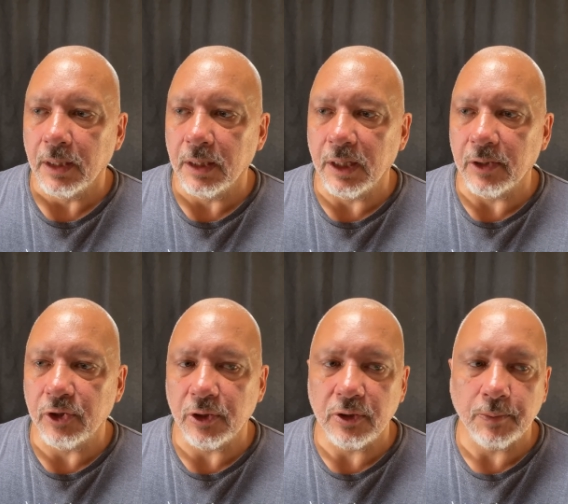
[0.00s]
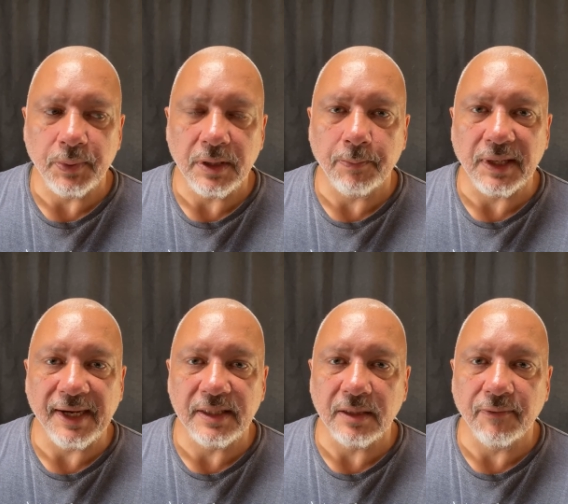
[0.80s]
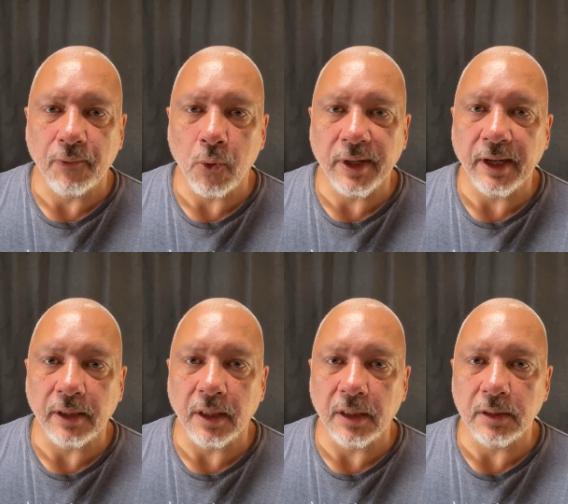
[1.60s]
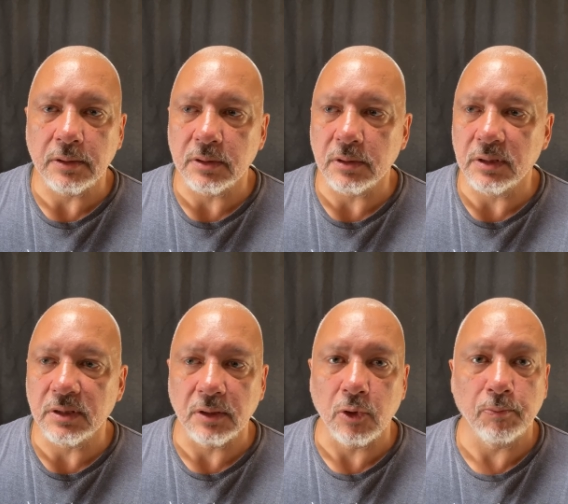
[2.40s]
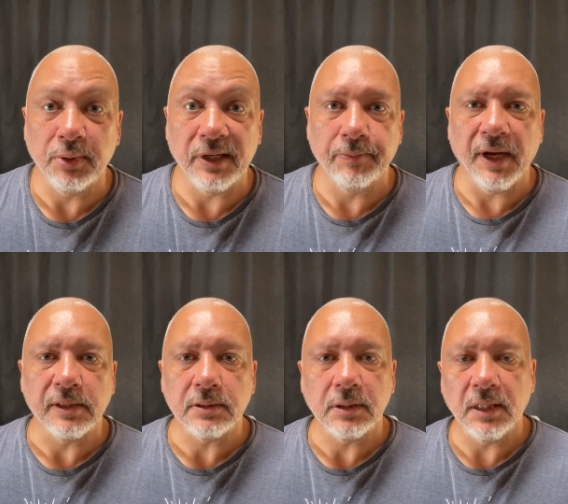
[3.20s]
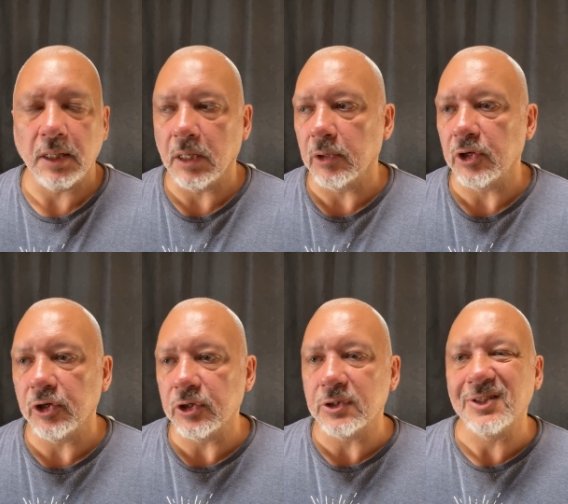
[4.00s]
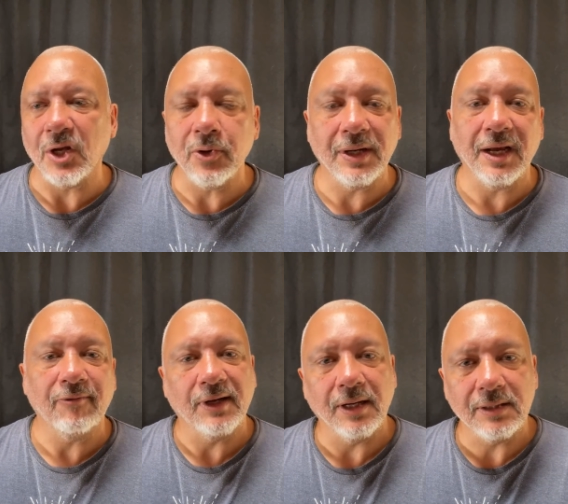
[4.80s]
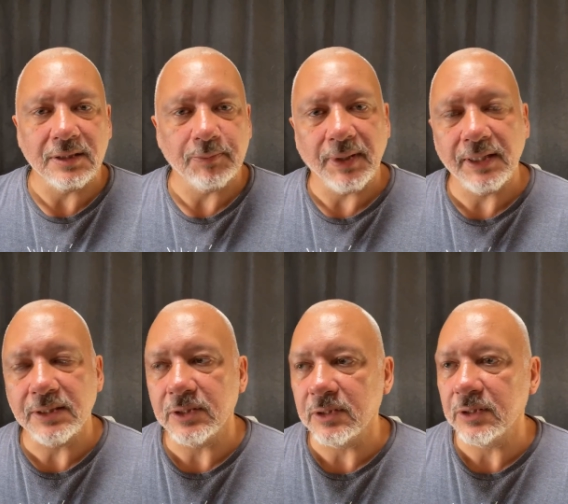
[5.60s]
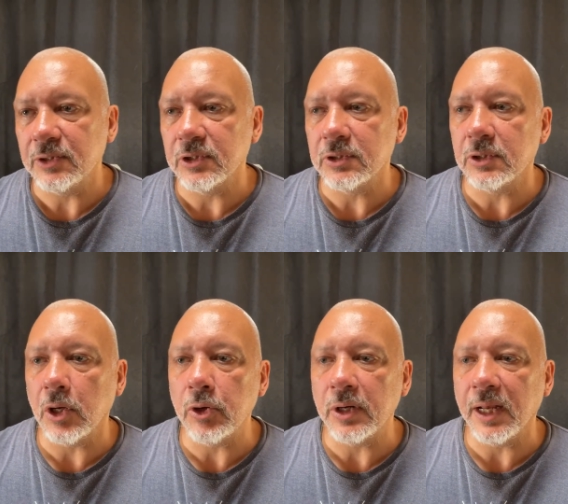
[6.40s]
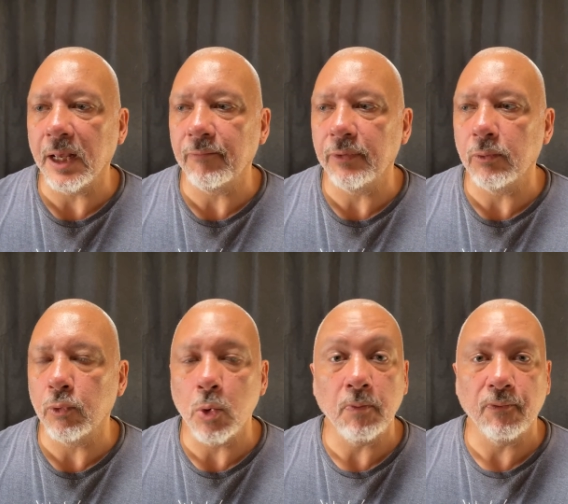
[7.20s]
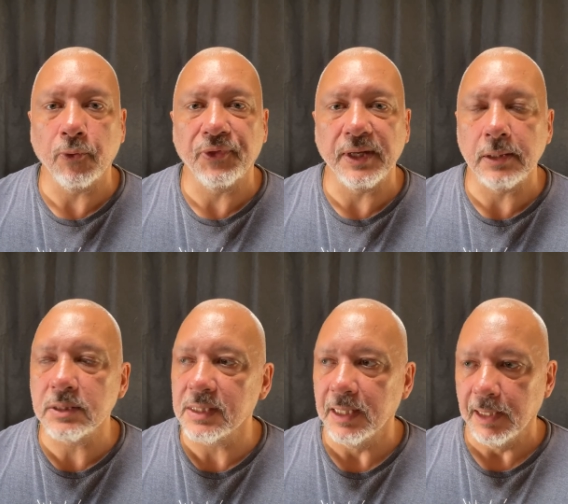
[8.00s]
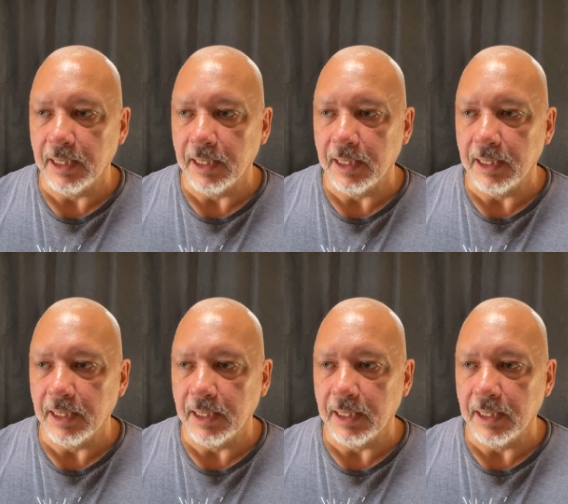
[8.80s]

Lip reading: You put a plate and a fork out and it's a complete mess. You just don't have counter space. You just don't have the room for things.